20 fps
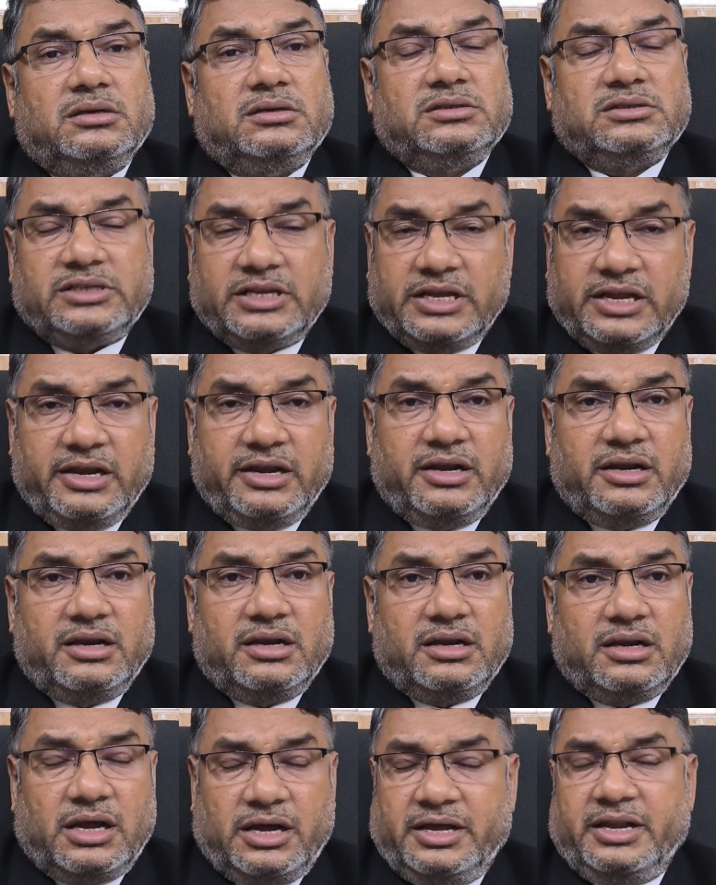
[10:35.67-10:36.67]
sale
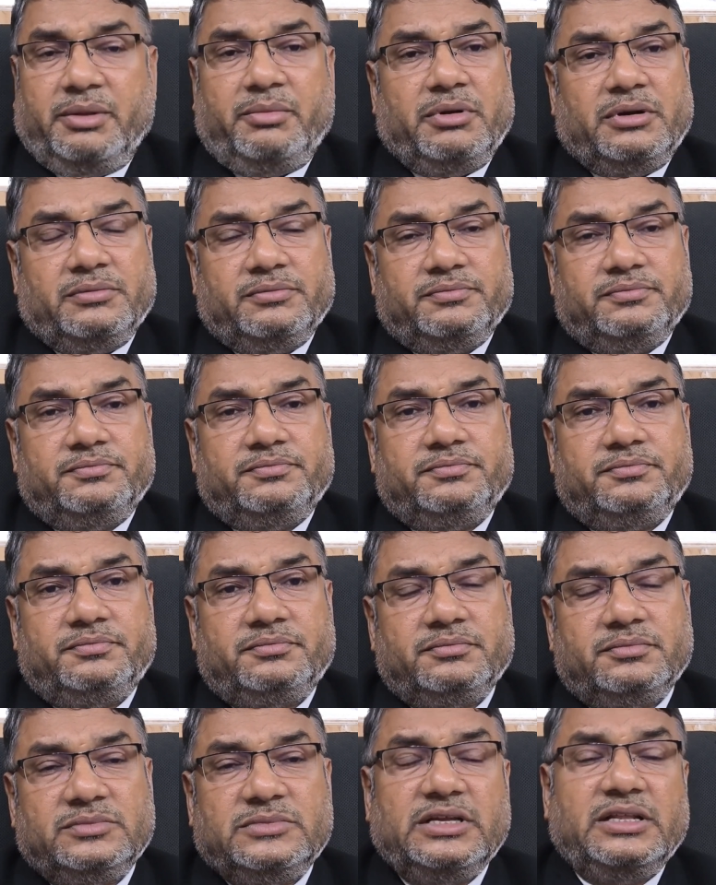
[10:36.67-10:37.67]
agreement.
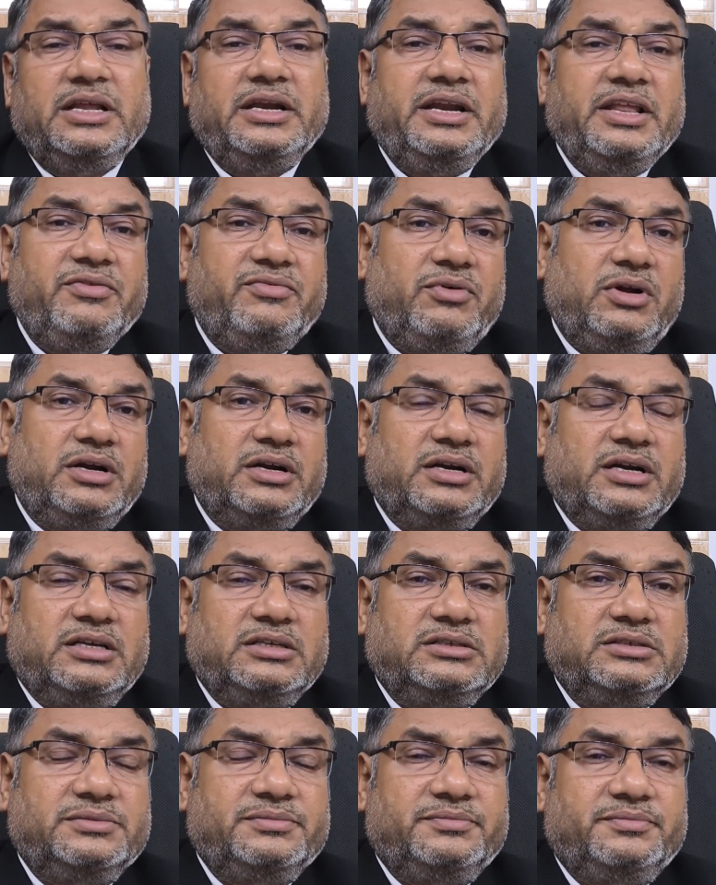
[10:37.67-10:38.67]
Then the default
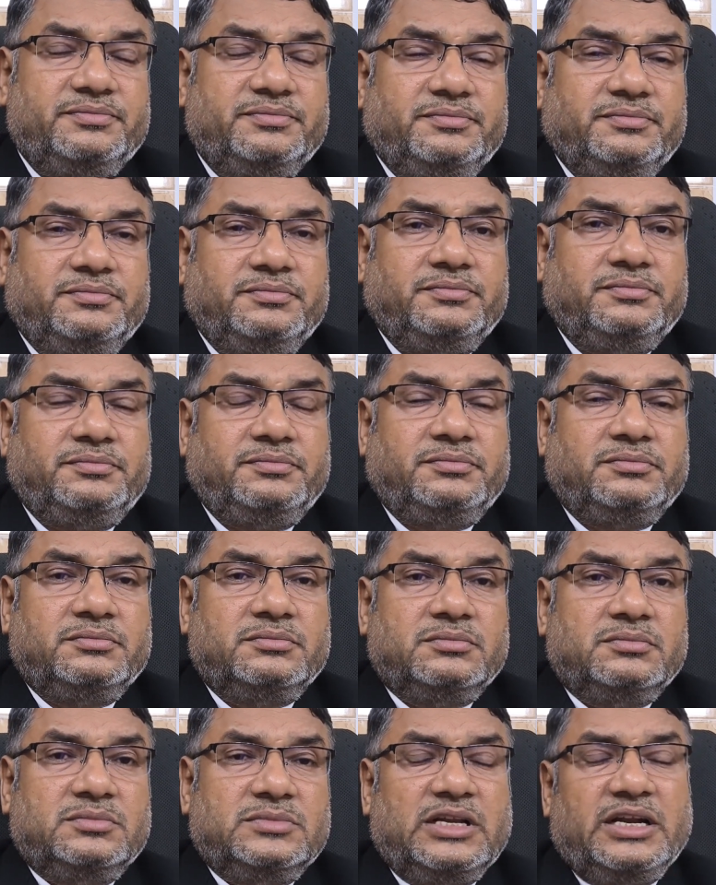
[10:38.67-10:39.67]
clause.
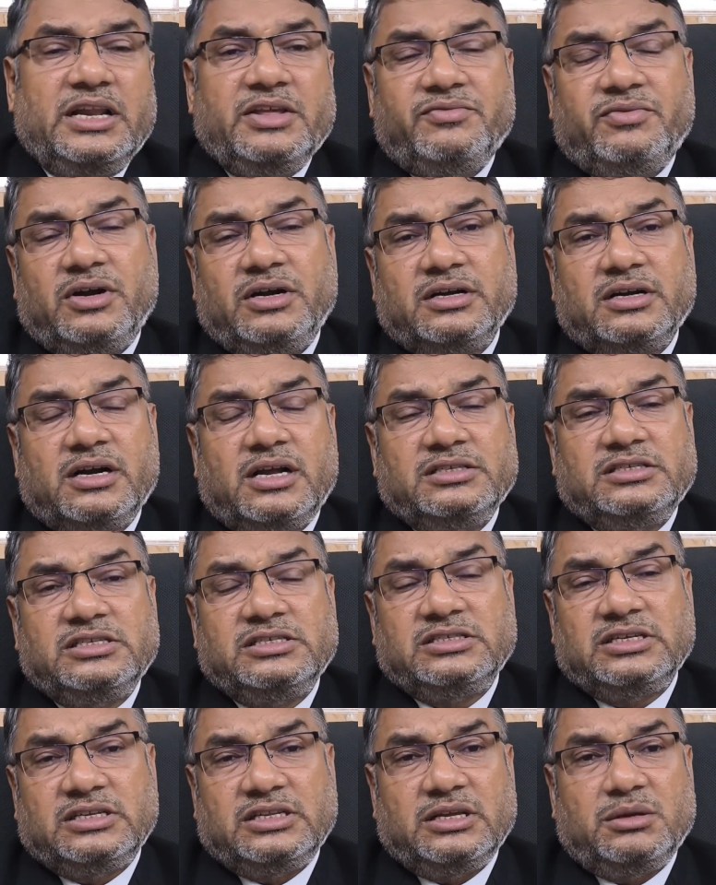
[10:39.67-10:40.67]
The default clause
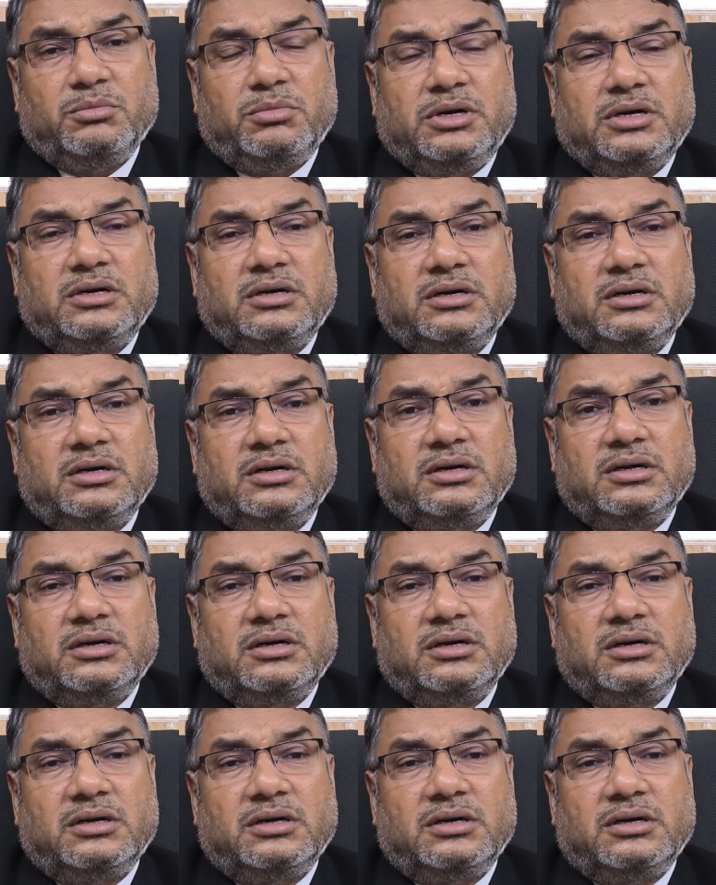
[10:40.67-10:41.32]
is nothing but